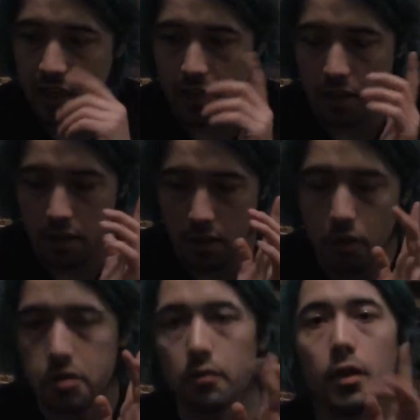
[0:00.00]

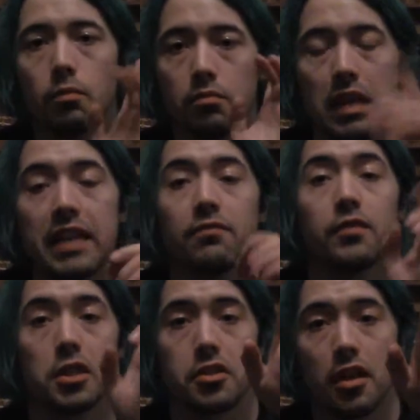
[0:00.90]
also, well, and
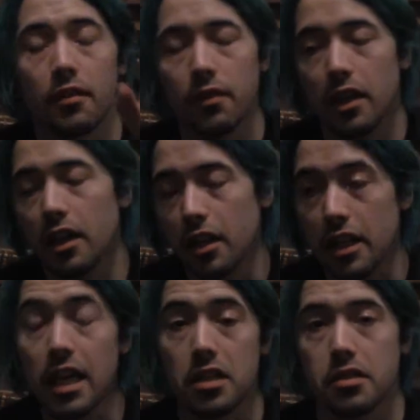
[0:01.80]
first off,
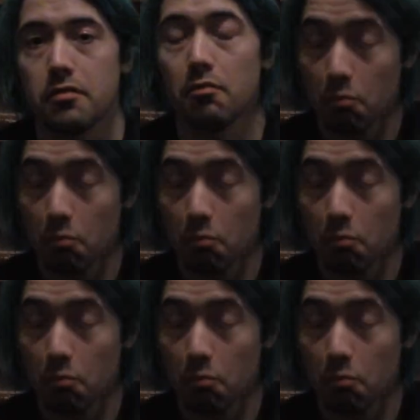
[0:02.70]
yes,